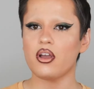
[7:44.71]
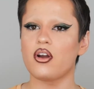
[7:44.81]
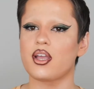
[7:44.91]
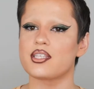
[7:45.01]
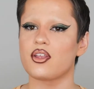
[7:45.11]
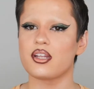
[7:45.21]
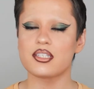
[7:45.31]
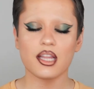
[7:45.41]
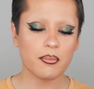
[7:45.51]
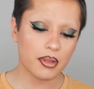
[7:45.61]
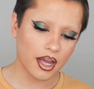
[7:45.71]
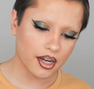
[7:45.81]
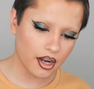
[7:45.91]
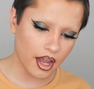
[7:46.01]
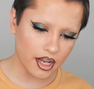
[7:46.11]
Okay, so there's the lip
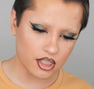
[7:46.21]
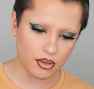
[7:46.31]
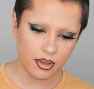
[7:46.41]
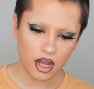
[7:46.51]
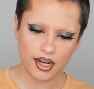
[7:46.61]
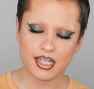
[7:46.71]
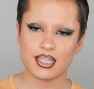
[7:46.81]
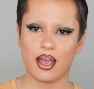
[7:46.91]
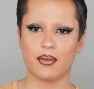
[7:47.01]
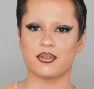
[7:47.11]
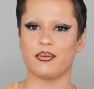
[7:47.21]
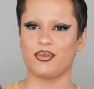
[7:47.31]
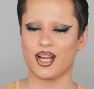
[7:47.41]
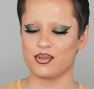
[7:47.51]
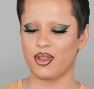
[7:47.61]
liner, and to be honest, I am
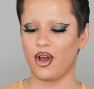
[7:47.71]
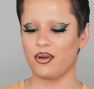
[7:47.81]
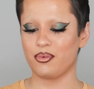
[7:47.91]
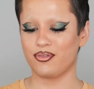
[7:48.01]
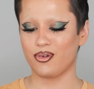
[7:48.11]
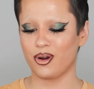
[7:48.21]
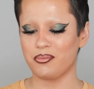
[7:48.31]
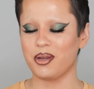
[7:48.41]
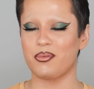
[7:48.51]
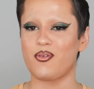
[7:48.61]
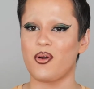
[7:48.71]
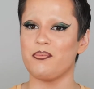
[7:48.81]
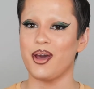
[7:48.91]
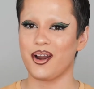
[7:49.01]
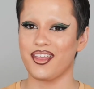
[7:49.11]
surprised with how it performed. It performed
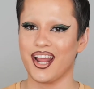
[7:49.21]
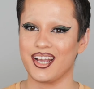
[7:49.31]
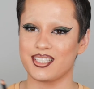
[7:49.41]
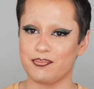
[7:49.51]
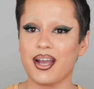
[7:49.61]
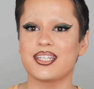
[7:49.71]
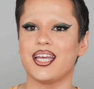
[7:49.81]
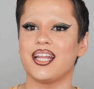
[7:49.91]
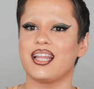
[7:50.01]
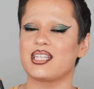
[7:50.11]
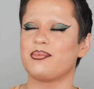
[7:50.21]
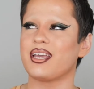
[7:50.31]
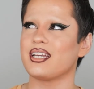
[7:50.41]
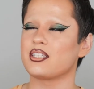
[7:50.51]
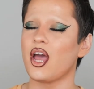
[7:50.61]
better than I expected, and that's
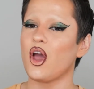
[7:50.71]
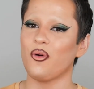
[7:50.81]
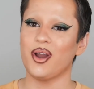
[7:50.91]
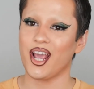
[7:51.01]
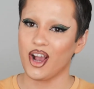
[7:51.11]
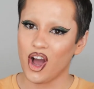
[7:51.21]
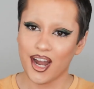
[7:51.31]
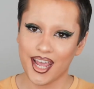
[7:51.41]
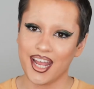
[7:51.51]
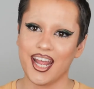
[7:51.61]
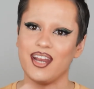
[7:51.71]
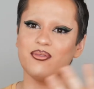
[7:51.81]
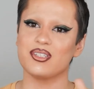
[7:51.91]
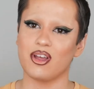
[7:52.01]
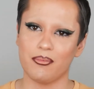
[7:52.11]
because when I got it and it
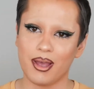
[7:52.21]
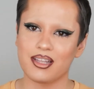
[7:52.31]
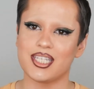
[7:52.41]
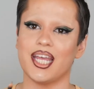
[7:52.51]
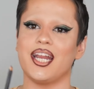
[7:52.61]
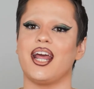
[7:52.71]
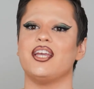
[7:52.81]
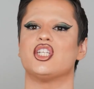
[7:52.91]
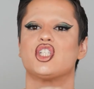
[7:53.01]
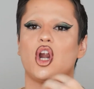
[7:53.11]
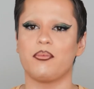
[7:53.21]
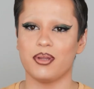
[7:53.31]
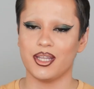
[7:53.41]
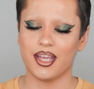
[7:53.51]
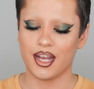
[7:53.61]
was all melted and I
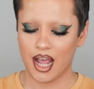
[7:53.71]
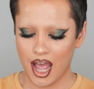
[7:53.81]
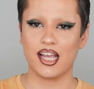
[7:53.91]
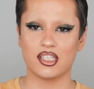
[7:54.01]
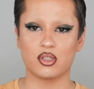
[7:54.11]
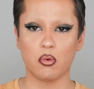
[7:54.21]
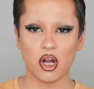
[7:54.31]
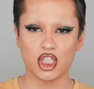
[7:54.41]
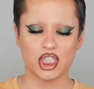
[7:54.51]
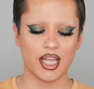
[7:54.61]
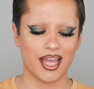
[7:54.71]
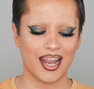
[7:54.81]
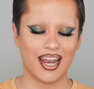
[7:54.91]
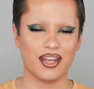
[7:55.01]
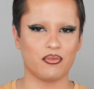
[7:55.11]
sharpened it, I swatched it
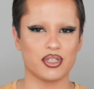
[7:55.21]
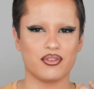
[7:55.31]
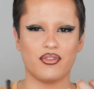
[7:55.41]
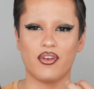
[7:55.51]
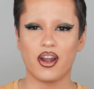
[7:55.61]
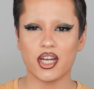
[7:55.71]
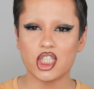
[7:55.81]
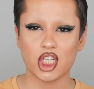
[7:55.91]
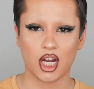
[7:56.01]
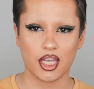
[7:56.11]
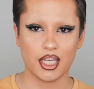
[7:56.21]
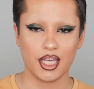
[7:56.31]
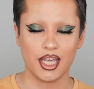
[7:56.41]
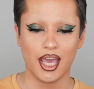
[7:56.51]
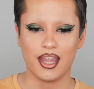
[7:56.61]
and it was very
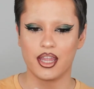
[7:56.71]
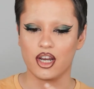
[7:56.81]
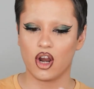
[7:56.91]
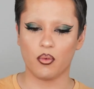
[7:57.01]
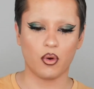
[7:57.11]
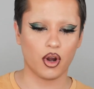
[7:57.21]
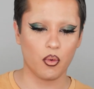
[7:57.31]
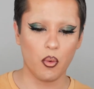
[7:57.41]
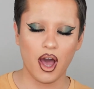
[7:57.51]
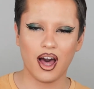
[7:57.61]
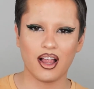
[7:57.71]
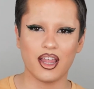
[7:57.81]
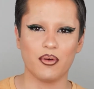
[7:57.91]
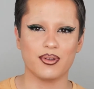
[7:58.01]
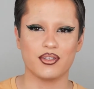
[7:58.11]
chunky. It did not work well.
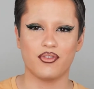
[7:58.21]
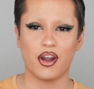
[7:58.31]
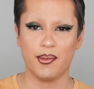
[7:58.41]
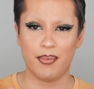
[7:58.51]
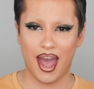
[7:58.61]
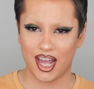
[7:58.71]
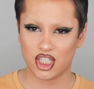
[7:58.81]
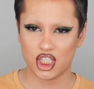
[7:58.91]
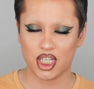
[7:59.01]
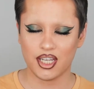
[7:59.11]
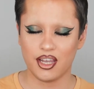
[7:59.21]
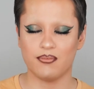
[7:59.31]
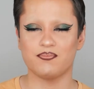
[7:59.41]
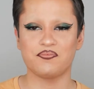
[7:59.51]
It was very patchy.